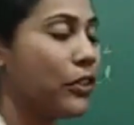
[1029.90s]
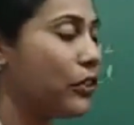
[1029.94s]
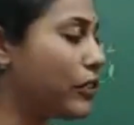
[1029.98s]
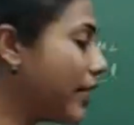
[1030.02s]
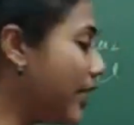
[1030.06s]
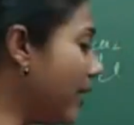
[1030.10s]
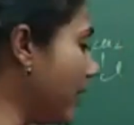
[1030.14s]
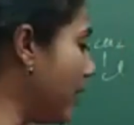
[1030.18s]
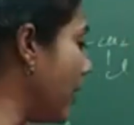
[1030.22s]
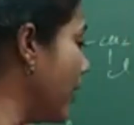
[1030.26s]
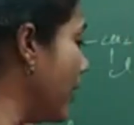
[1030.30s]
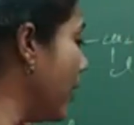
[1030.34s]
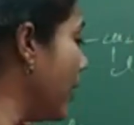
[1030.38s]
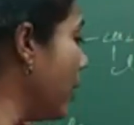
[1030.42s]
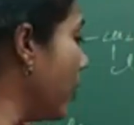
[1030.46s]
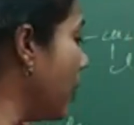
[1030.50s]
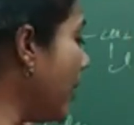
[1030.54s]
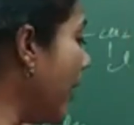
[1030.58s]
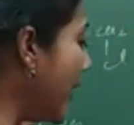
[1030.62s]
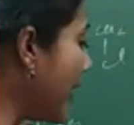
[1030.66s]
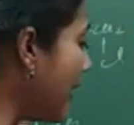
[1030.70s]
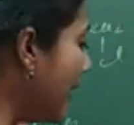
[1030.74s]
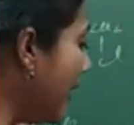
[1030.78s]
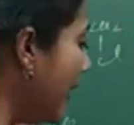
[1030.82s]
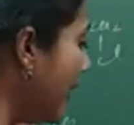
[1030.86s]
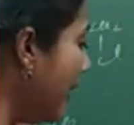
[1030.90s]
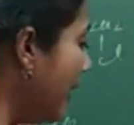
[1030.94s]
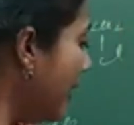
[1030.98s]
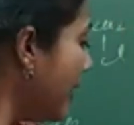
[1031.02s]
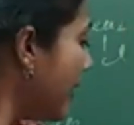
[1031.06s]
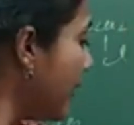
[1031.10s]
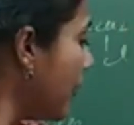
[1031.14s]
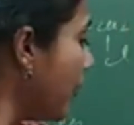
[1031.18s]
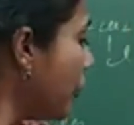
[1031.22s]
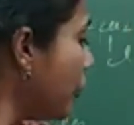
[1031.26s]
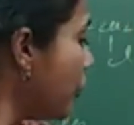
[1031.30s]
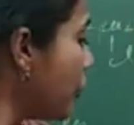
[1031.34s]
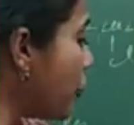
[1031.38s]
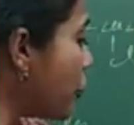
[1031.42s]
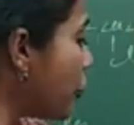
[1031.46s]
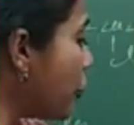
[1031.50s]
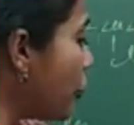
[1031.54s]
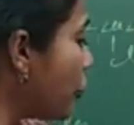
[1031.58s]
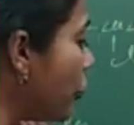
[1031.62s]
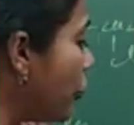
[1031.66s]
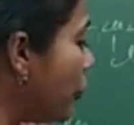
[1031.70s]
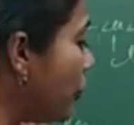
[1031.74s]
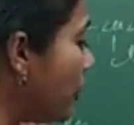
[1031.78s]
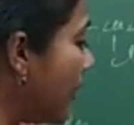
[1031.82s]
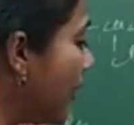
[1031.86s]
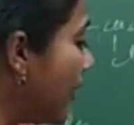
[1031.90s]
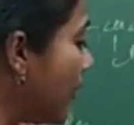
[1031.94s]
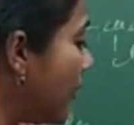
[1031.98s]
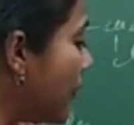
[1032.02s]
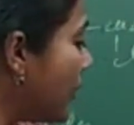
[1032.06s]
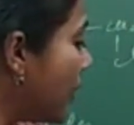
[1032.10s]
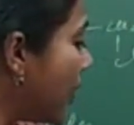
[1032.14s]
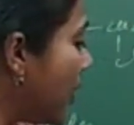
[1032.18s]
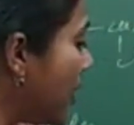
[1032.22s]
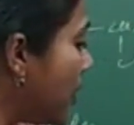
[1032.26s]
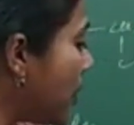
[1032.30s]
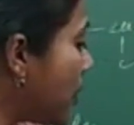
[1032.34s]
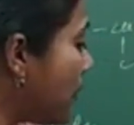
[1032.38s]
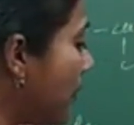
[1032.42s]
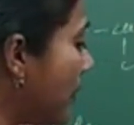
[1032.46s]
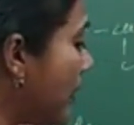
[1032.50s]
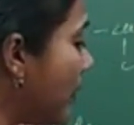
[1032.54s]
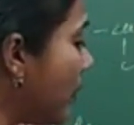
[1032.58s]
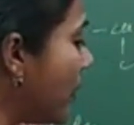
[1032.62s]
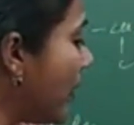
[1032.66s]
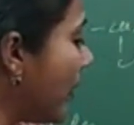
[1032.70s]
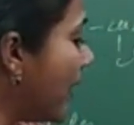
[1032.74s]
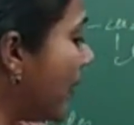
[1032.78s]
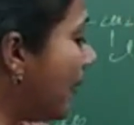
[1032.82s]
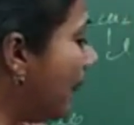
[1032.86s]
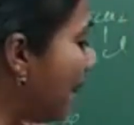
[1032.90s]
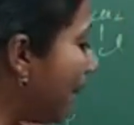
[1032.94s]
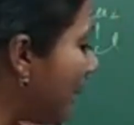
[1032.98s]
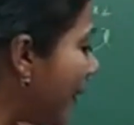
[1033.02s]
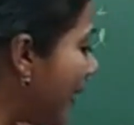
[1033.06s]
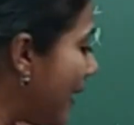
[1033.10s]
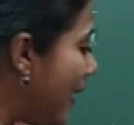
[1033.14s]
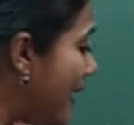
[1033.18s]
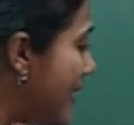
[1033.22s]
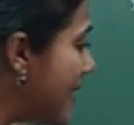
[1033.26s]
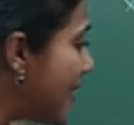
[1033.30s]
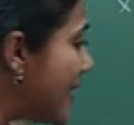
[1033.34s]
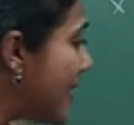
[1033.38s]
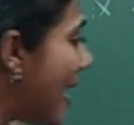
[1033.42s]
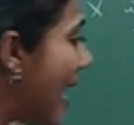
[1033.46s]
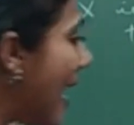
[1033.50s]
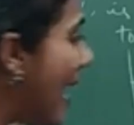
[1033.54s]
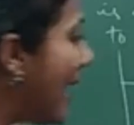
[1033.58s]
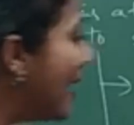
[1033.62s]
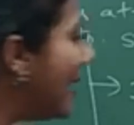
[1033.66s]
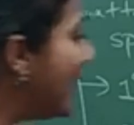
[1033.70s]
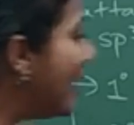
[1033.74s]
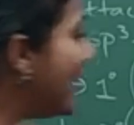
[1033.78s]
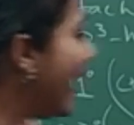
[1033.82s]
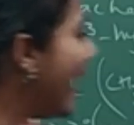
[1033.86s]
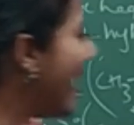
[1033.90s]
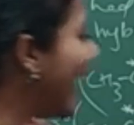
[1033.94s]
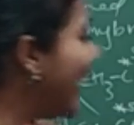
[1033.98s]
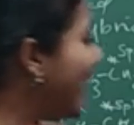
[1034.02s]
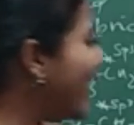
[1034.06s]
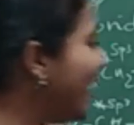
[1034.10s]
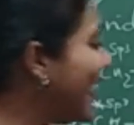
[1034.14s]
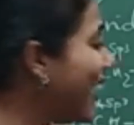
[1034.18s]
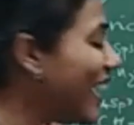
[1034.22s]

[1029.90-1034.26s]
Okay, again you should know the difference between benzyl and